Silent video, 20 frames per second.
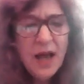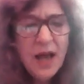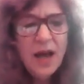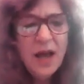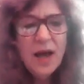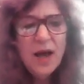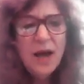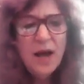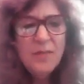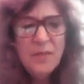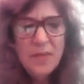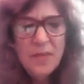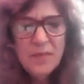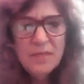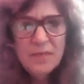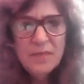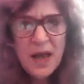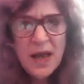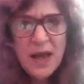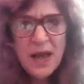
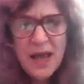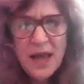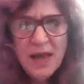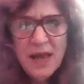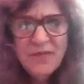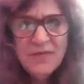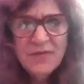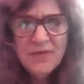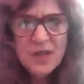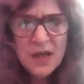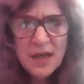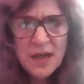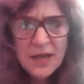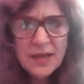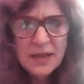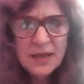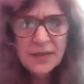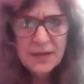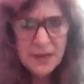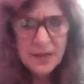I have
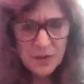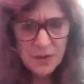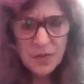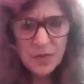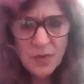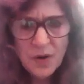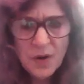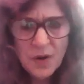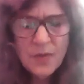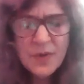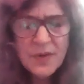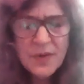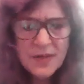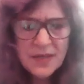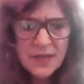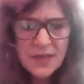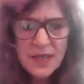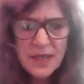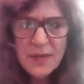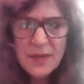done a little work with
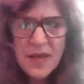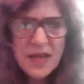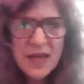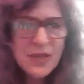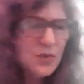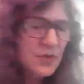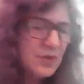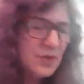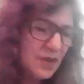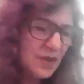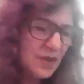CMS